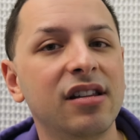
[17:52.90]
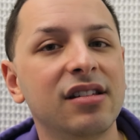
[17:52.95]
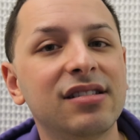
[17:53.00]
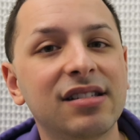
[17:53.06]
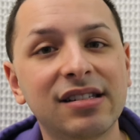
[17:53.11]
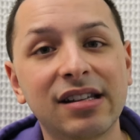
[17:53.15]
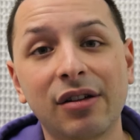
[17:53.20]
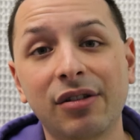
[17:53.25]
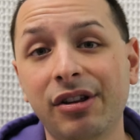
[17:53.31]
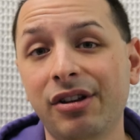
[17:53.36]

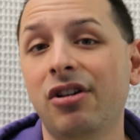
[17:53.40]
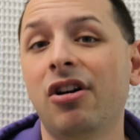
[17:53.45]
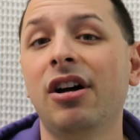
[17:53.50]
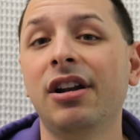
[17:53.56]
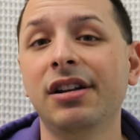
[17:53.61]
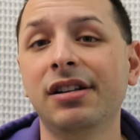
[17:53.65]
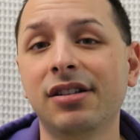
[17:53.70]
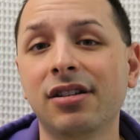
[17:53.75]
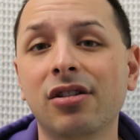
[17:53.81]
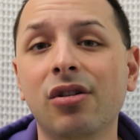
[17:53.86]
This is how they
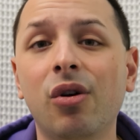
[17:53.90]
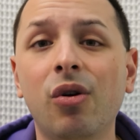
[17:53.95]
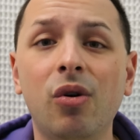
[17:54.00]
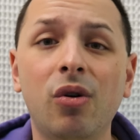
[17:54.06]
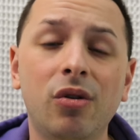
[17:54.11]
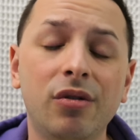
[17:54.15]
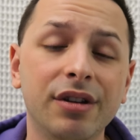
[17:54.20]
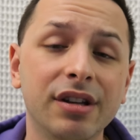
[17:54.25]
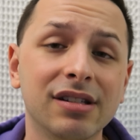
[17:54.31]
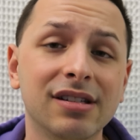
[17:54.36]
got into the
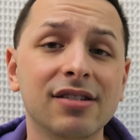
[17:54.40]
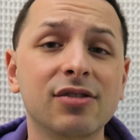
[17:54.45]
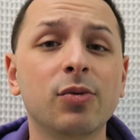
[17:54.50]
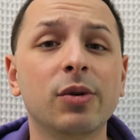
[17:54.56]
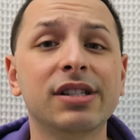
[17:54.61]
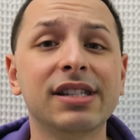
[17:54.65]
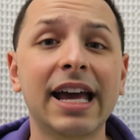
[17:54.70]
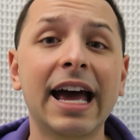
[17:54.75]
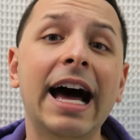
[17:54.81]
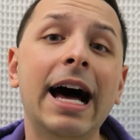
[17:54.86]
hole. This is
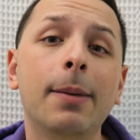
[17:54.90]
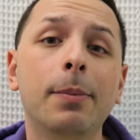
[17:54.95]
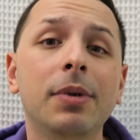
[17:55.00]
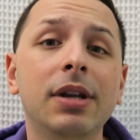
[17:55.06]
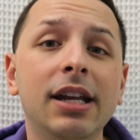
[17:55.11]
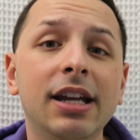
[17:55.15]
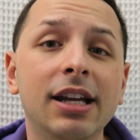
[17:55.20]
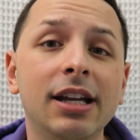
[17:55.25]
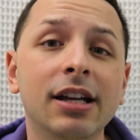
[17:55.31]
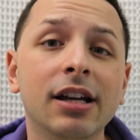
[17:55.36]
what's
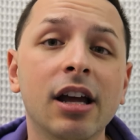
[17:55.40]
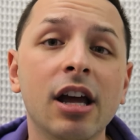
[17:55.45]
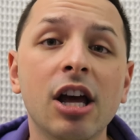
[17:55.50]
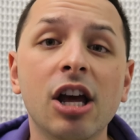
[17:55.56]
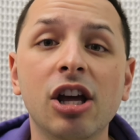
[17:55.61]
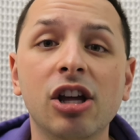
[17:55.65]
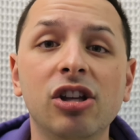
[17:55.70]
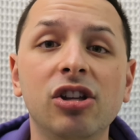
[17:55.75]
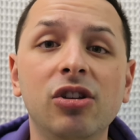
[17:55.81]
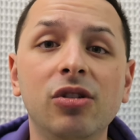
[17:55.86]
happening.
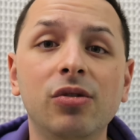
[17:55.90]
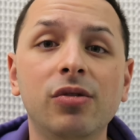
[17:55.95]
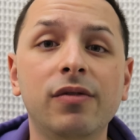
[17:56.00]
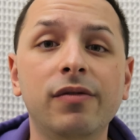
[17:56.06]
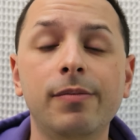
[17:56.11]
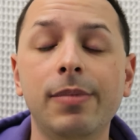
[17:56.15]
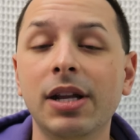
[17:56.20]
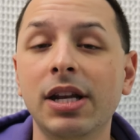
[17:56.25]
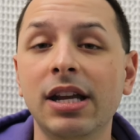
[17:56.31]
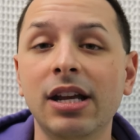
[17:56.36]

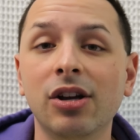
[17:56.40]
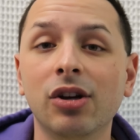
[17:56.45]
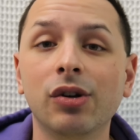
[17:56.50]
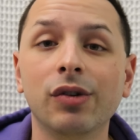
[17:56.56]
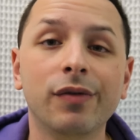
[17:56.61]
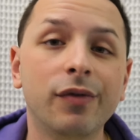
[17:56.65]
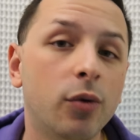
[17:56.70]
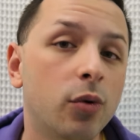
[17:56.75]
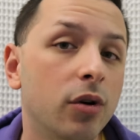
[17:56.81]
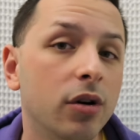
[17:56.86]
You've been
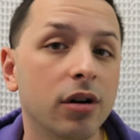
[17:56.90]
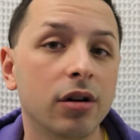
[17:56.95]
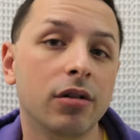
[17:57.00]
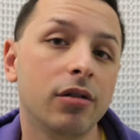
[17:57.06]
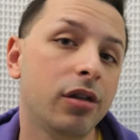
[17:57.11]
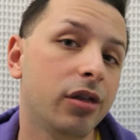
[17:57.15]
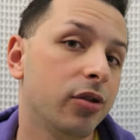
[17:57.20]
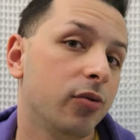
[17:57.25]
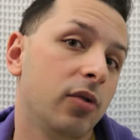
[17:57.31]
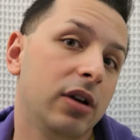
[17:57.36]
here
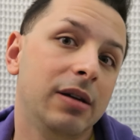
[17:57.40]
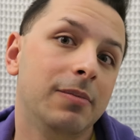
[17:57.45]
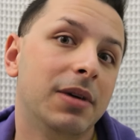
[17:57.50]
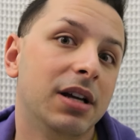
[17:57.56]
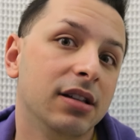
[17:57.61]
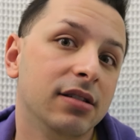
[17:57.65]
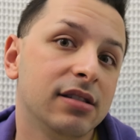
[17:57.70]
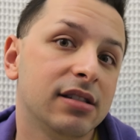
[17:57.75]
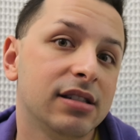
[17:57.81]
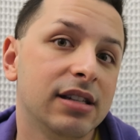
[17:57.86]
for three
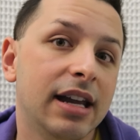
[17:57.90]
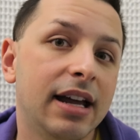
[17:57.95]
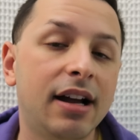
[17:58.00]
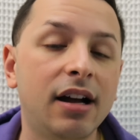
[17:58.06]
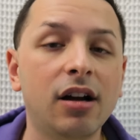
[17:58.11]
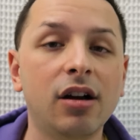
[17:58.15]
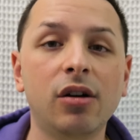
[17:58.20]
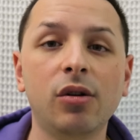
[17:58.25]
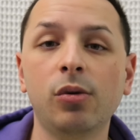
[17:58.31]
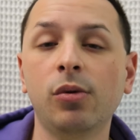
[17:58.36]
months
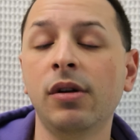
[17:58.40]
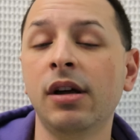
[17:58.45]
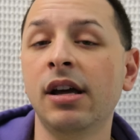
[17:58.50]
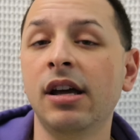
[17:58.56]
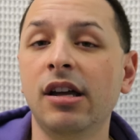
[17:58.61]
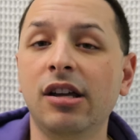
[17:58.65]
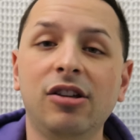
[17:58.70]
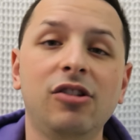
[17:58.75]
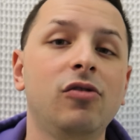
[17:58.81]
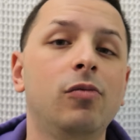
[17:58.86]
now.
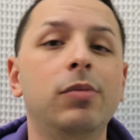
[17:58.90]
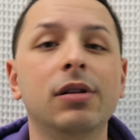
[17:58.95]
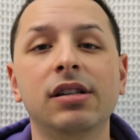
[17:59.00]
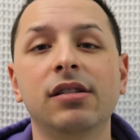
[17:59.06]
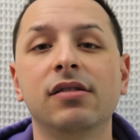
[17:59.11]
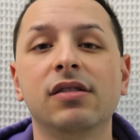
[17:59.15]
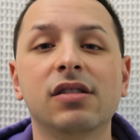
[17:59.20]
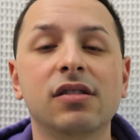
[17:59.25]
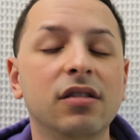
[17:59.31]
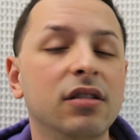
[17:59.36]
You've
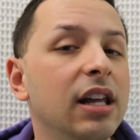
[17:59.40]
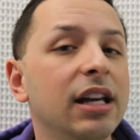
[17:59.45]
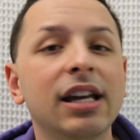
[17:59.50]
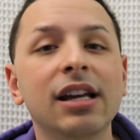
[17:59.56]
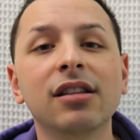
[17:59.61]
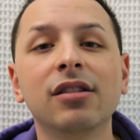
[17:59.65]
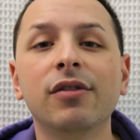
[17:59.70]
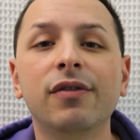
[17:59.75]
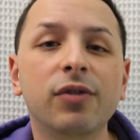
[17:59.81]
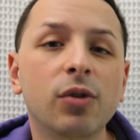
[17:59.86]
been
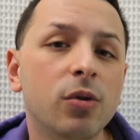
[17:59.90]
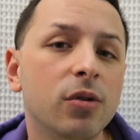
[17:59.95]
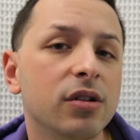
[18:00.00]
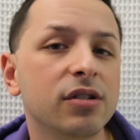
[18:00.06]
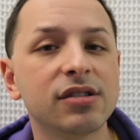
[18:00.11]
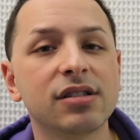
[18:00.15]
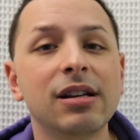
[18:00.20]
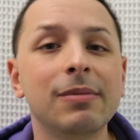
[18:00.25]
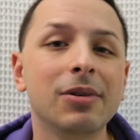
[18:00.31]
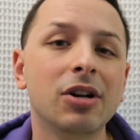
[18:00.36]
licking the
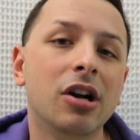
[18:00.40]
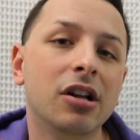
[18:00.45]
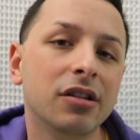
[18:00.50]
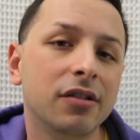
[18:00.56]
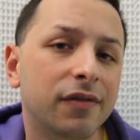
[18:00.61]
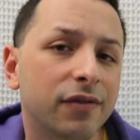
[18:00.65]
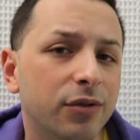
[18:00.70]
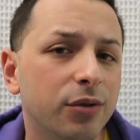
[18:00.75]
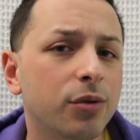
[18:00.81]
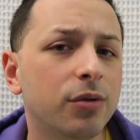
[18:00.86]
floor, sleeping
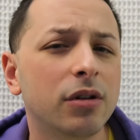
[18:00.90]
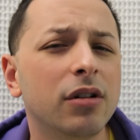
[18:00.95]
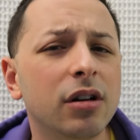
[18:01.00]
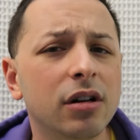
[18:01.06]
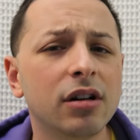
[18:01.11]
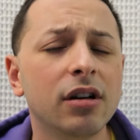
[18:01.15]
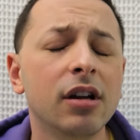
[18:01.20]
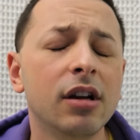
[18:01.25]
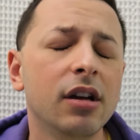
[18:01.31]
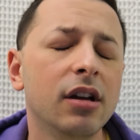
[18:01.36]
on the
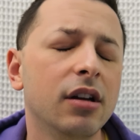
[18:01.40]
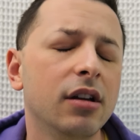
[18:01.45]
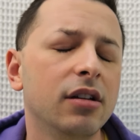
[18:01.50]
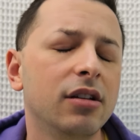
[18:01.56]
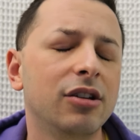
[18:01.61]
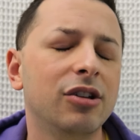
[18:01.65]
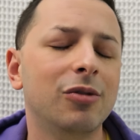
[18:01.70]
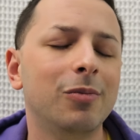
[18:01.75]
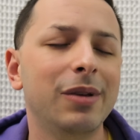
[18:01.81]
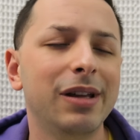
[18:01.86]
floor,
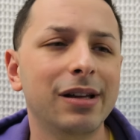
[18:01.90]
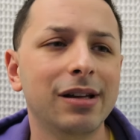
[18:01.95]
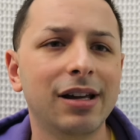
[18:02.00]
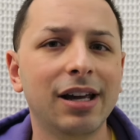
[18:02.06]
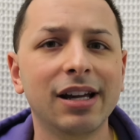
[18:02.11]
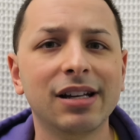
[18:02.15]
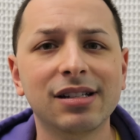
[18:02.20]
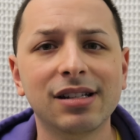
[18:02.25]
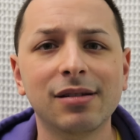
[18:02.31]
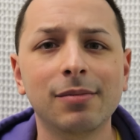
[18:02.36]
you know, being
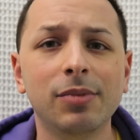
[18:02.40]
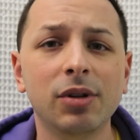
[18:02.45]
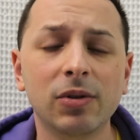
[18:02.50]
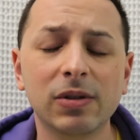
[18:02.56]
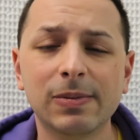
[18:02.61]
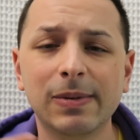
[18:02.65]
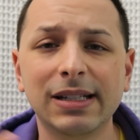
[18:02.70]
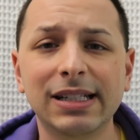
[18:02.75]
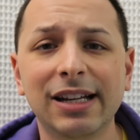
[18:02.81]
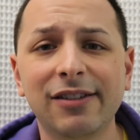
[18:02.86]
kicked and
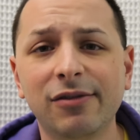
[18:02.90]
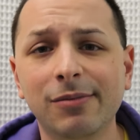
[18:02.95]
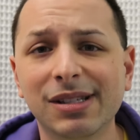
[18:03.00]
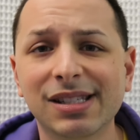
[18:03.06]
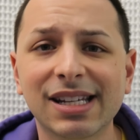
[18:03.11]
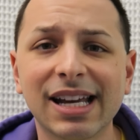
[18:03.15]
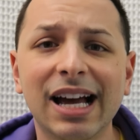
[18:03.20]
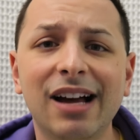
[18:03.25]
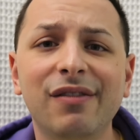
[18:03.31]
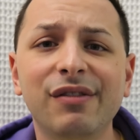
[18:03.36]
abused by David
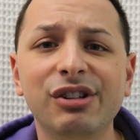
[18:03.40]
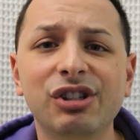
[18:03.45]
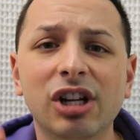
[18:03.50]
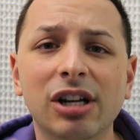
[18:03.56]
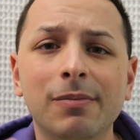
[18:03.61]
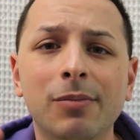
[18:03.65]
Miscavige.